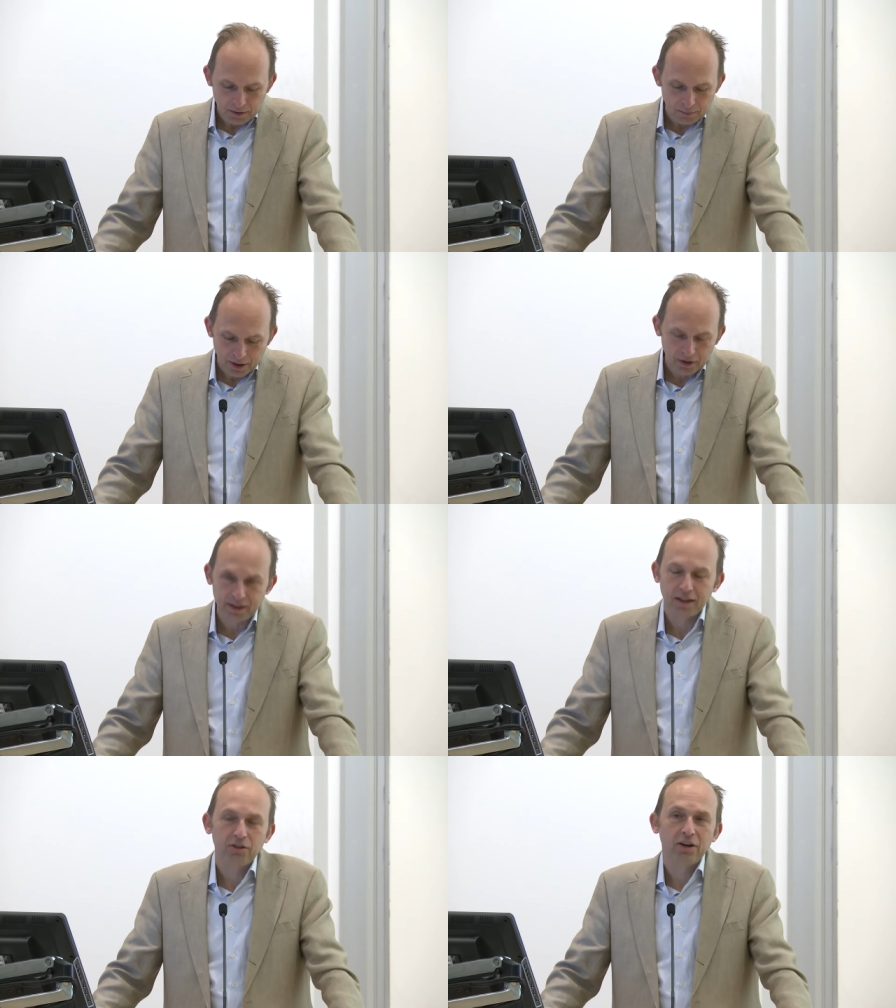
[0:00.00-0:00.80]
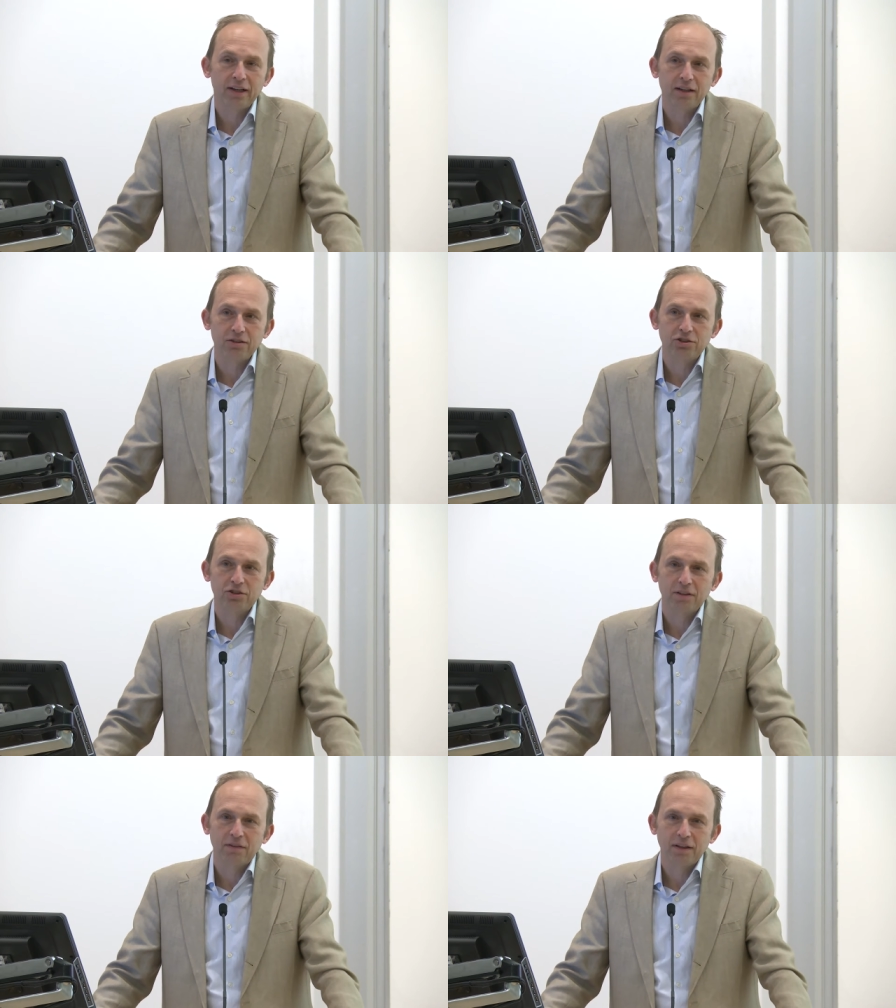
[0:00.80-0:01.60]
American literary
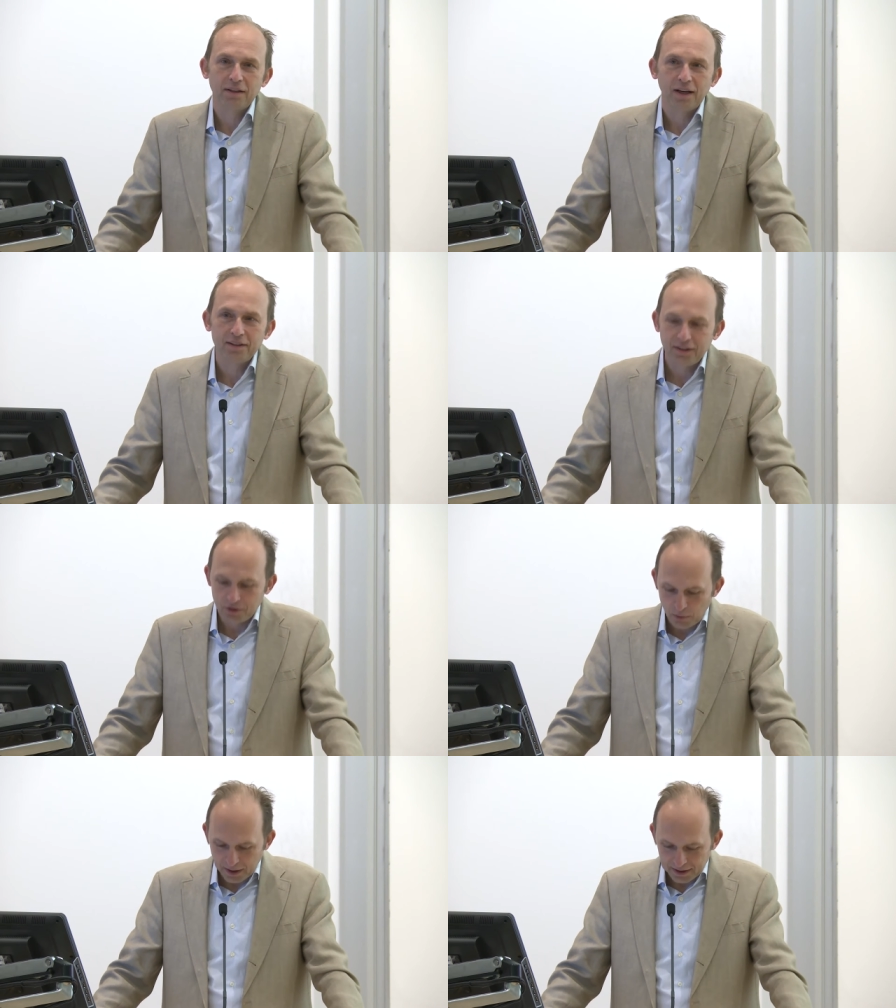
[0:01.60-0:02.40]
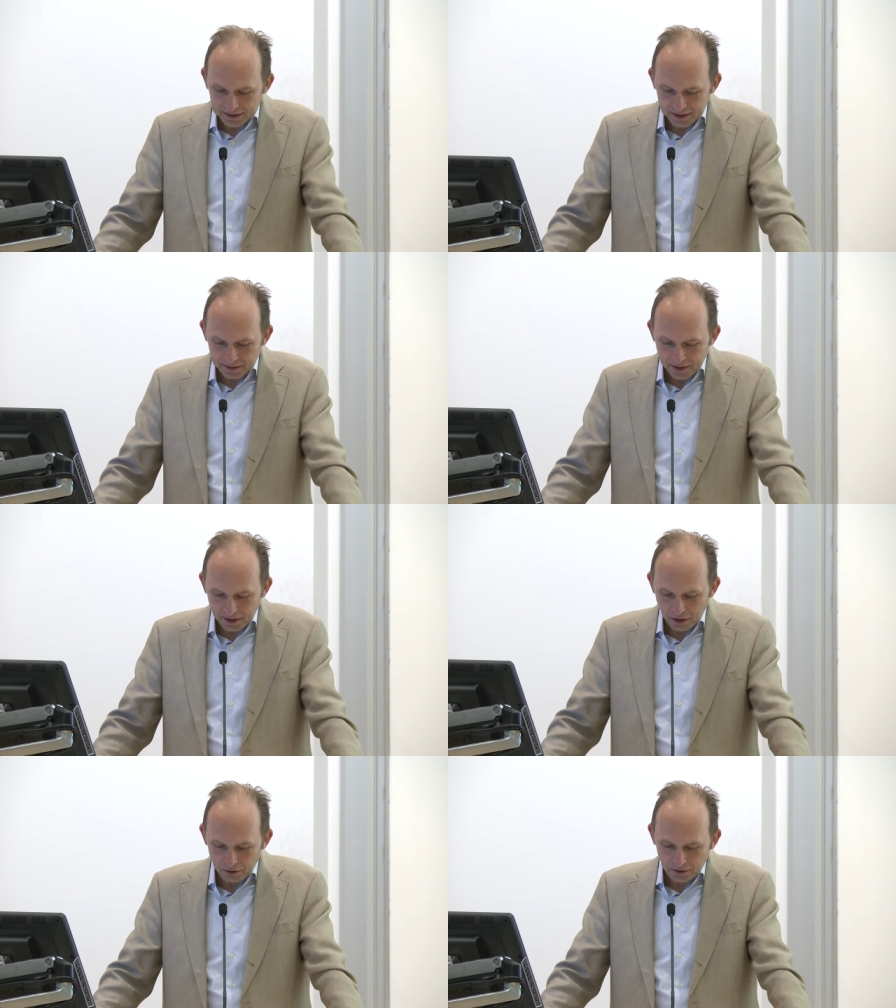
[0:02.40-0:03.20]
culture of the 1920s and,
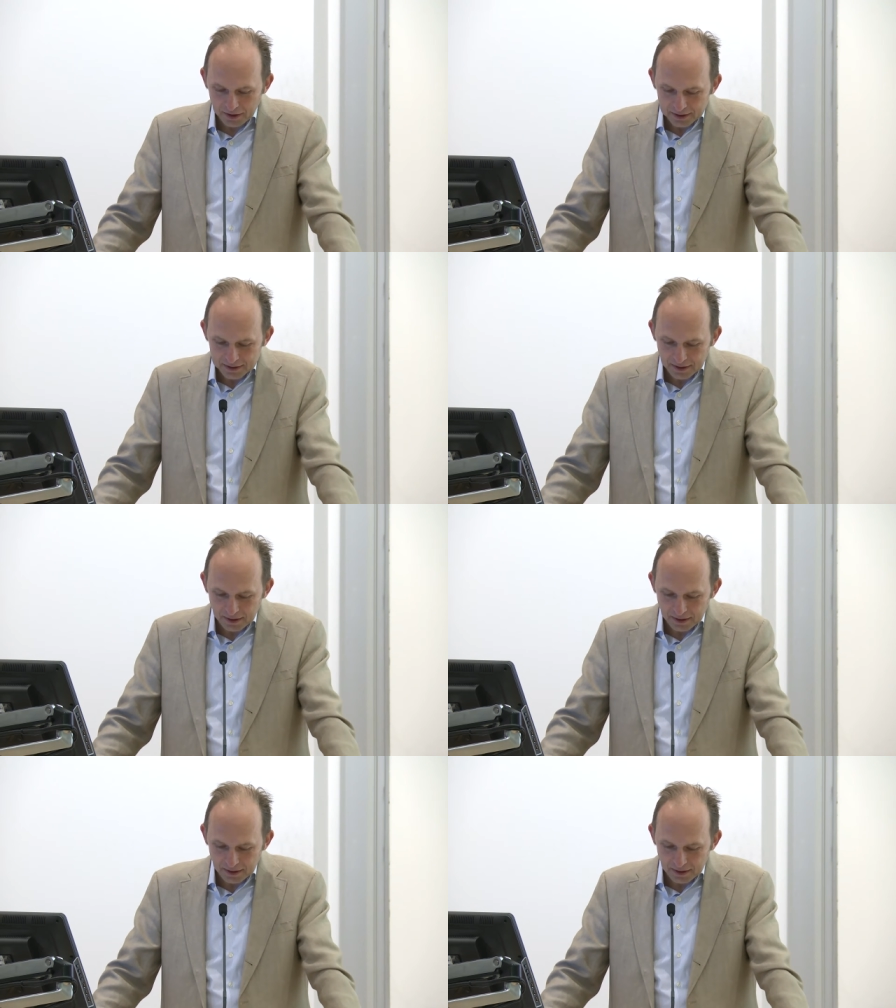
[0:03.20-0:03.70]
and 30s.